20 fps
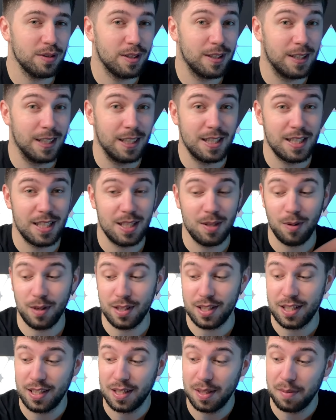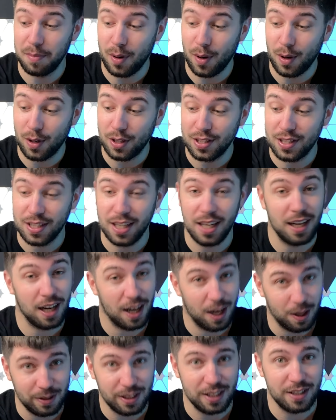let's see what's in the box and
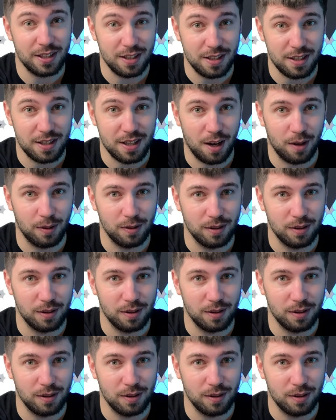how does it sound.